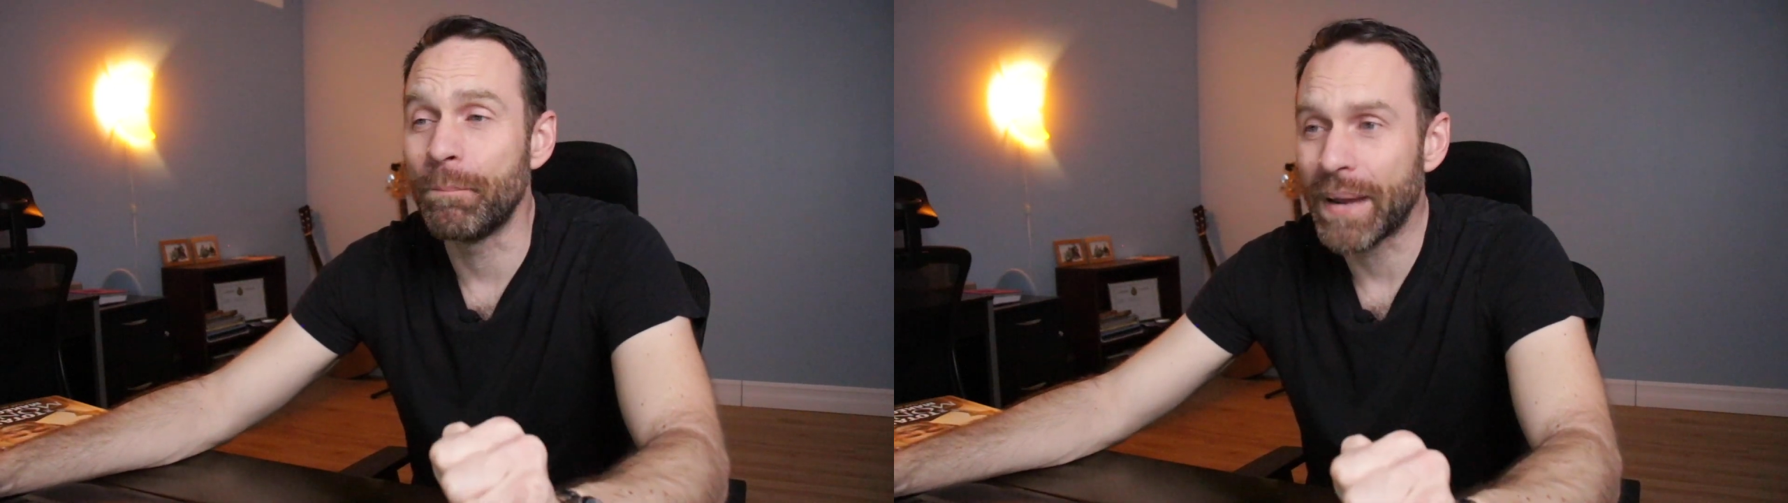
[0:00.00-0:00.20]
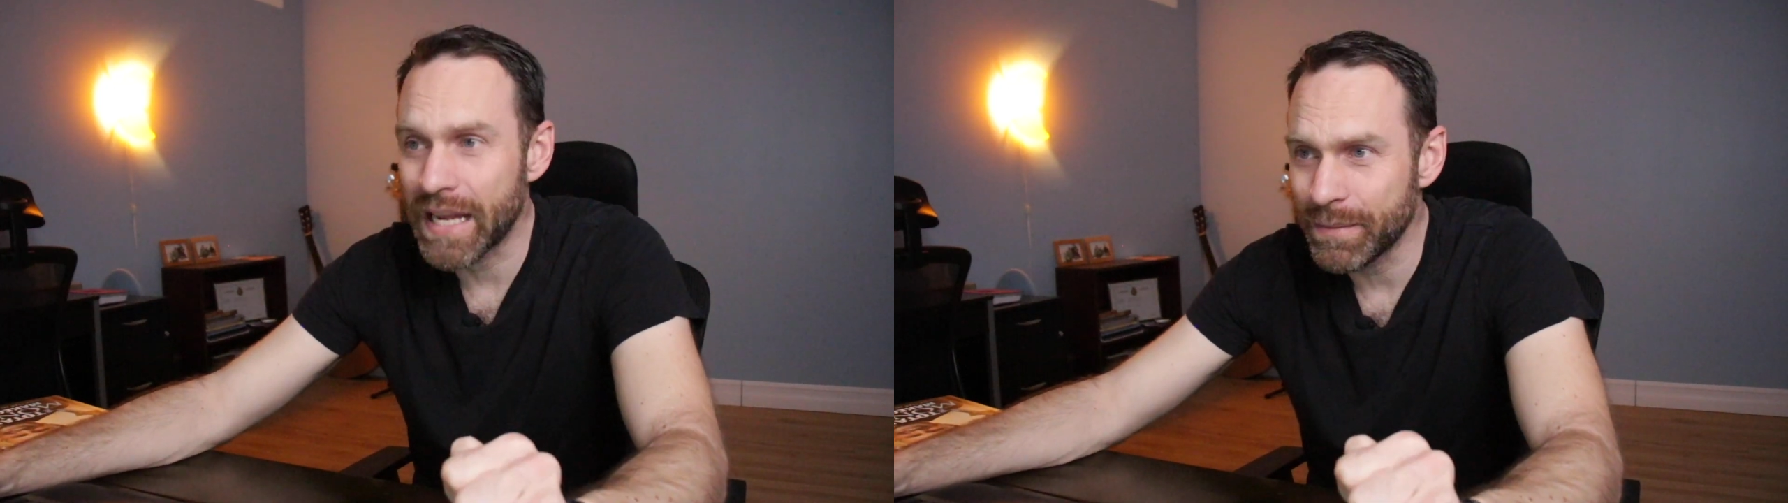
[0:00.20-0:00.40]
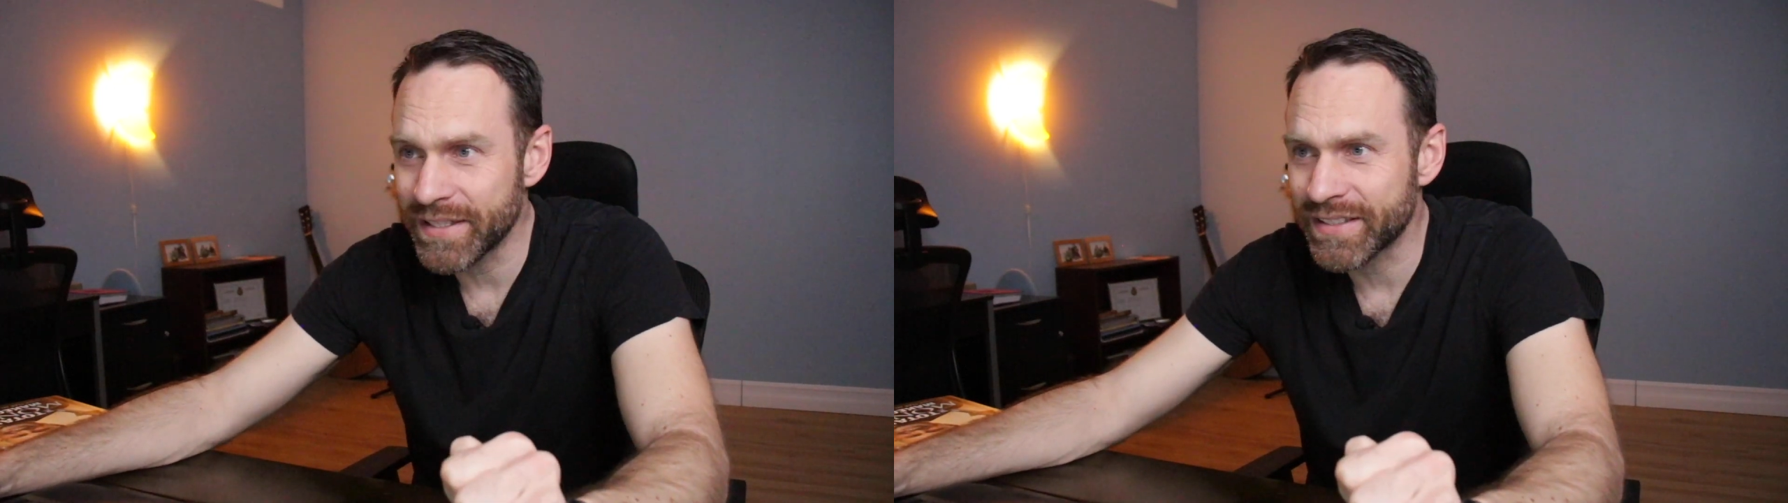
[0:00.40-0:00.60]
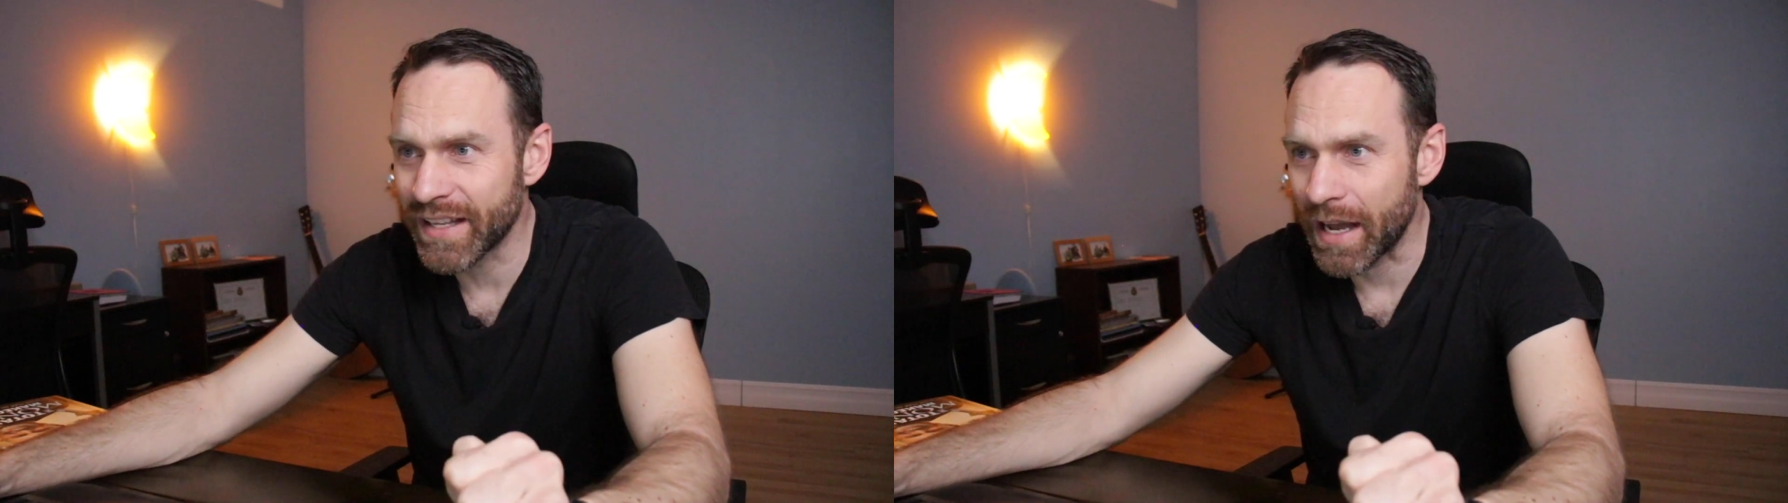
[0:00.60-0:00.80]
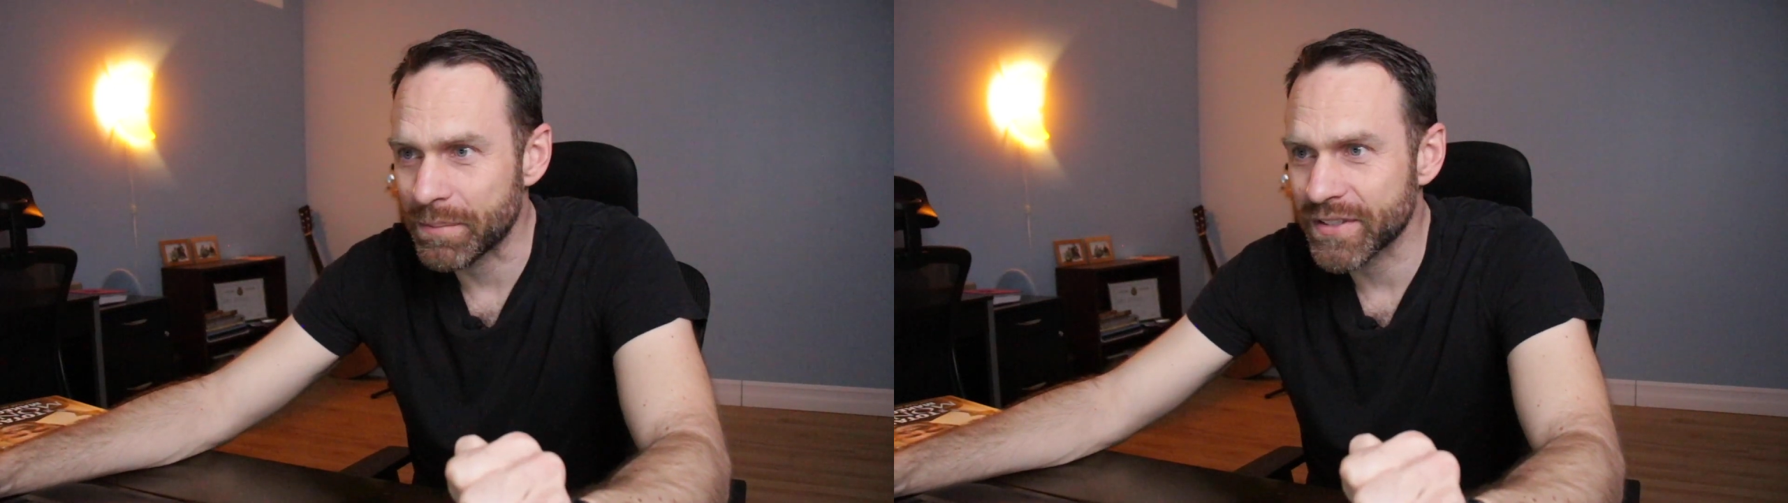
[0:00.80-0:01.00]
baby
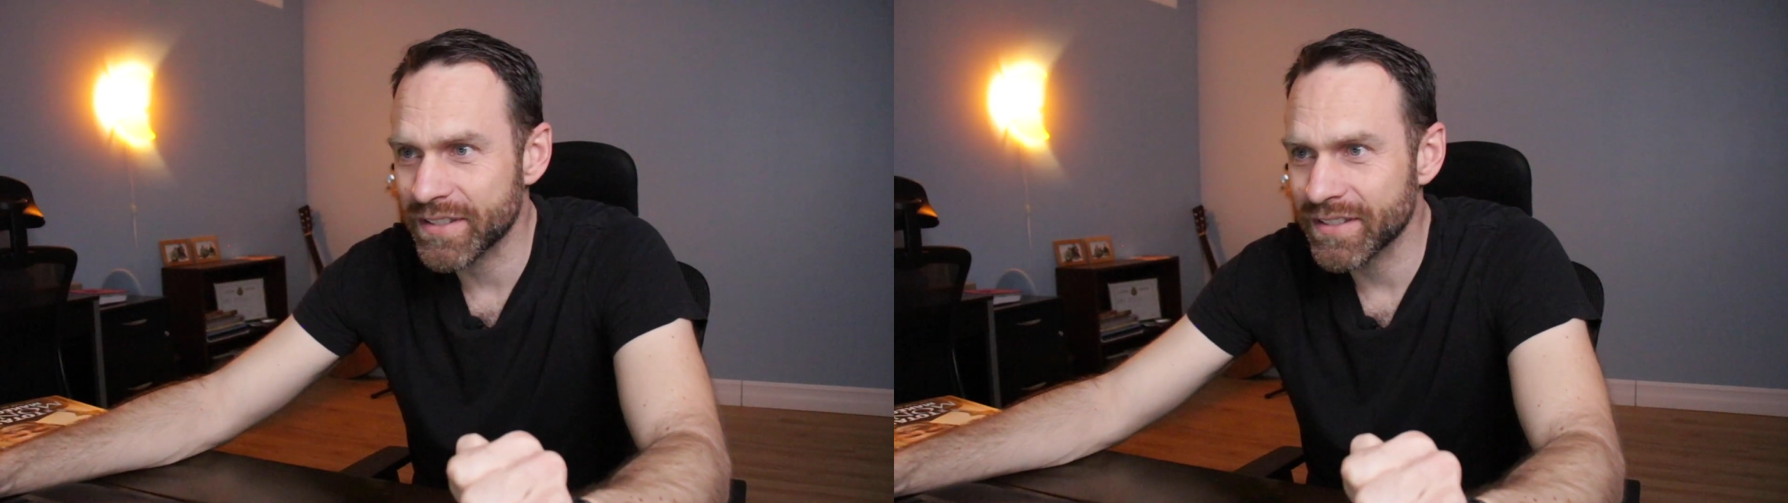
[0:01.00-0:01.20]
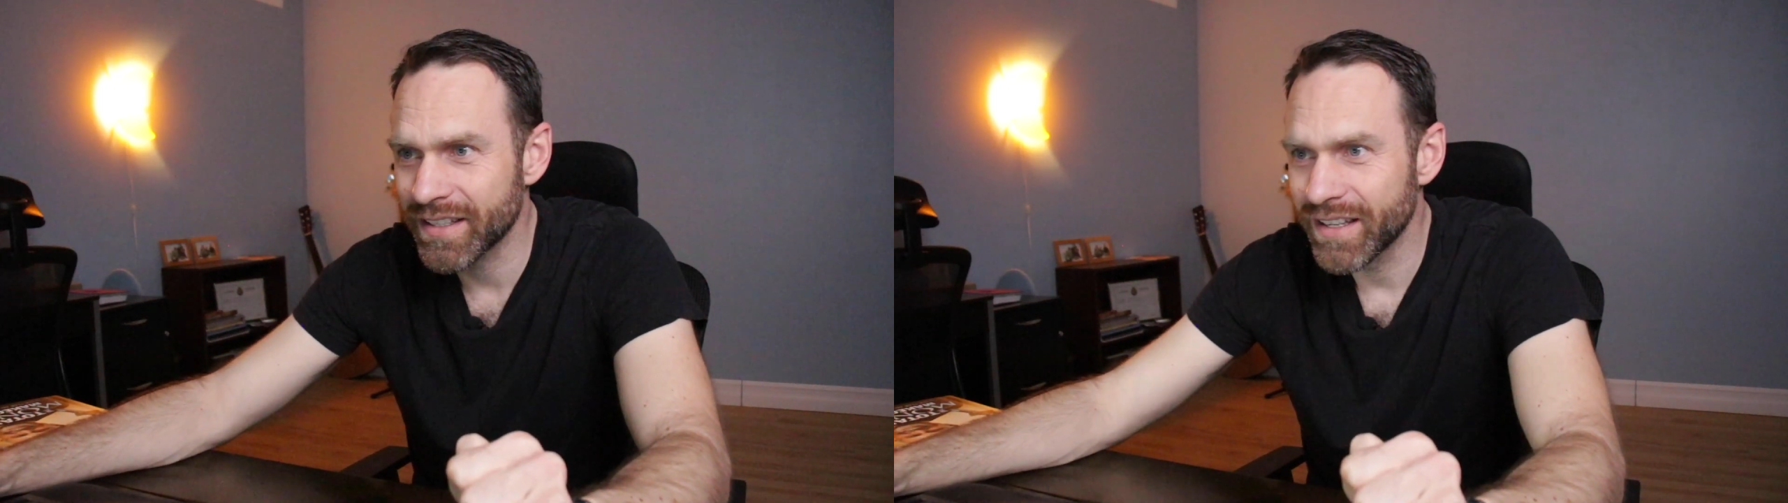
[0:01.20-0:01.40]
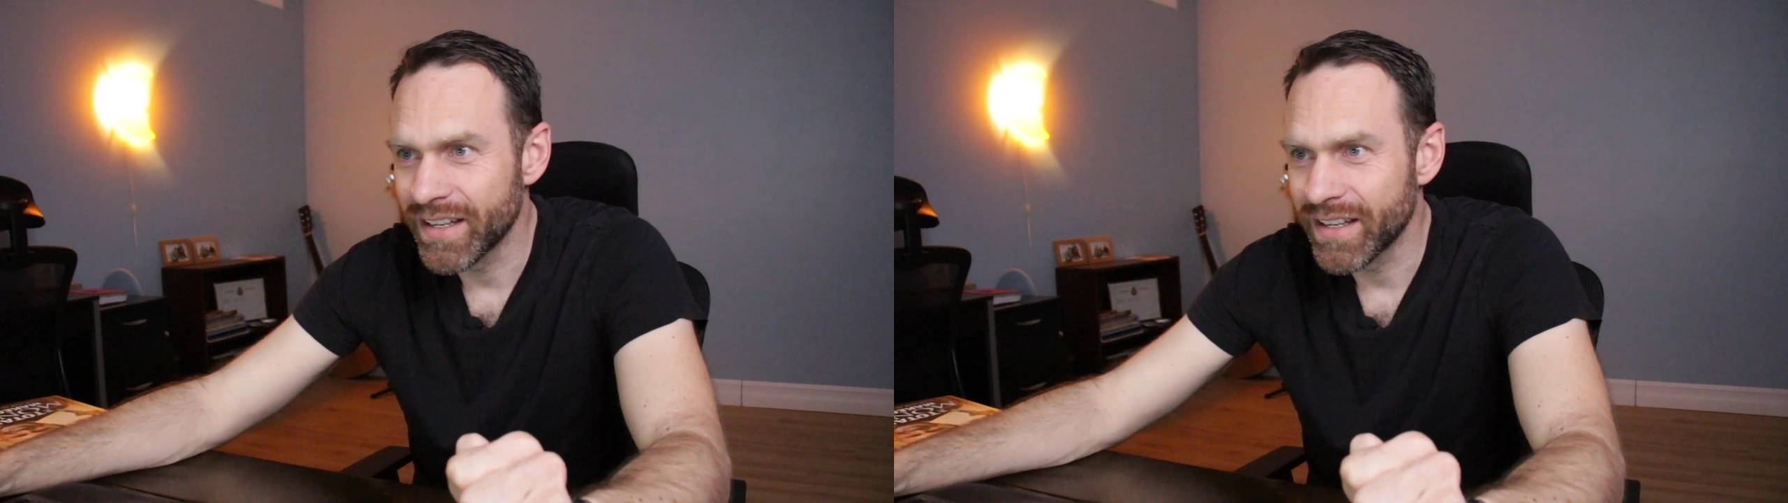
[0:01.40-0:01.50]
steps.